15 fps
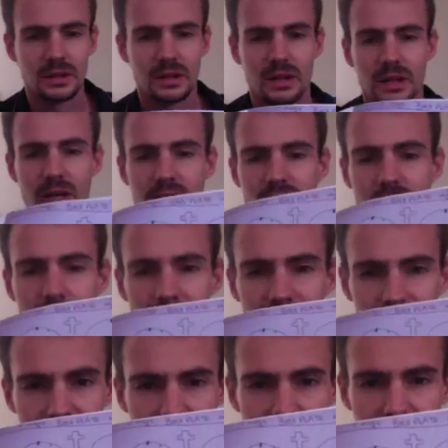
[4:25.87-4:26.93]
Okay, so
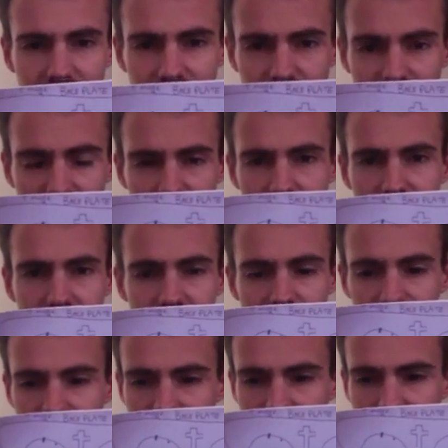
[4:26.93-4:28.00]
basically that's
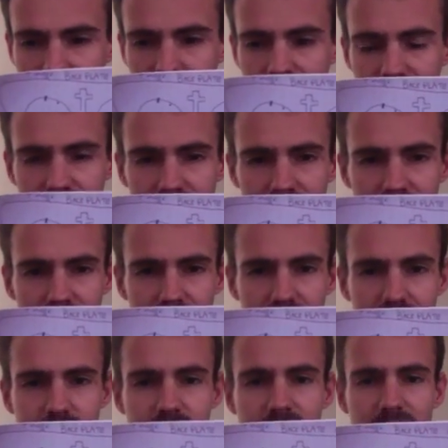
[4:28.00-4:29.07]
just what I want to tell you guys
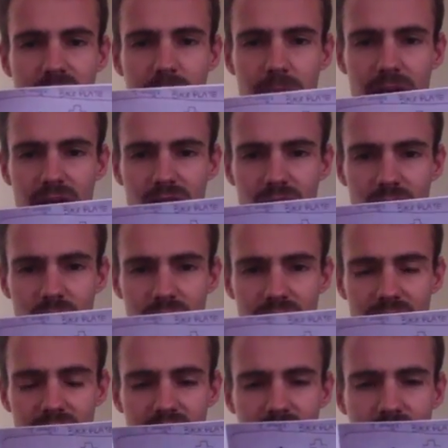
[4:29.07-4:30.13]
because I battled with
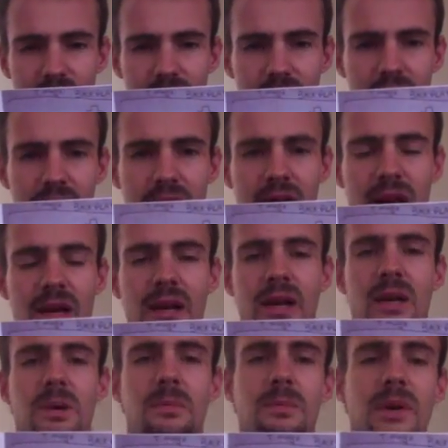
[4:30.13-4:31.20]
that.
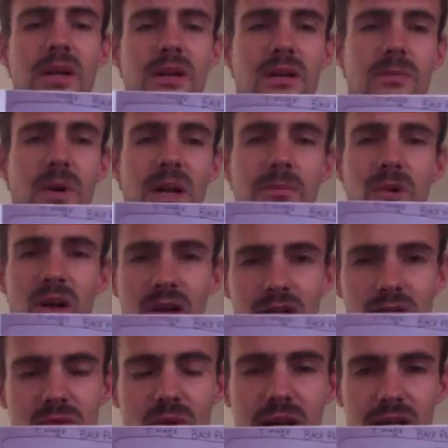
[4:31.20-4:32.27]
But my
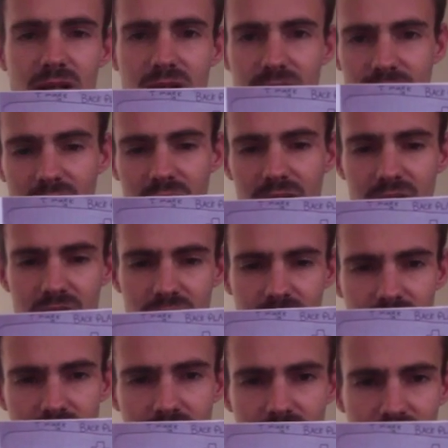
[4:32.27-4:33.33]
marks were actually fine
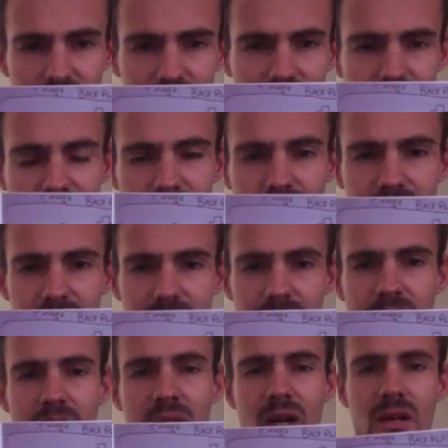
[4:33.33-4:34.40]
originally.
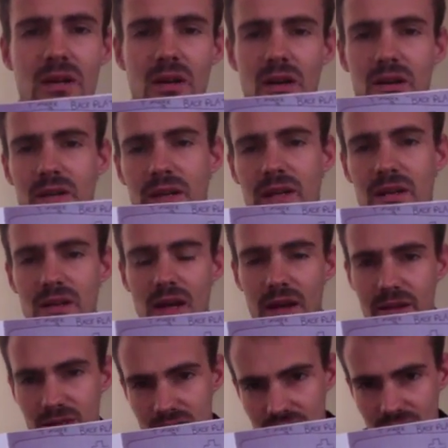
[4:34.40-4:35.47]
Don't get
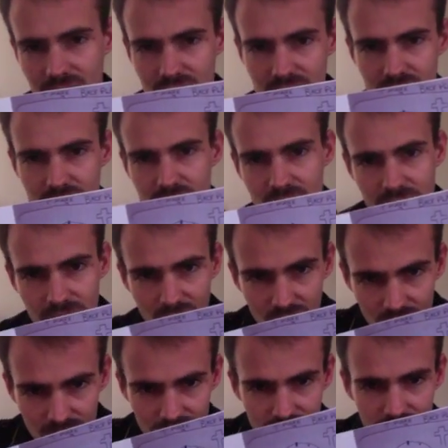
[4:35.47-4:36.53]
other technicians
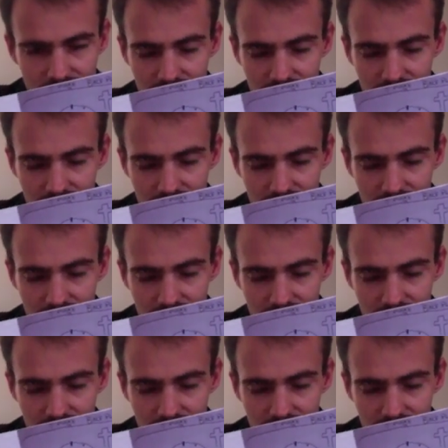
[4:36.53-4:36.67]
involved.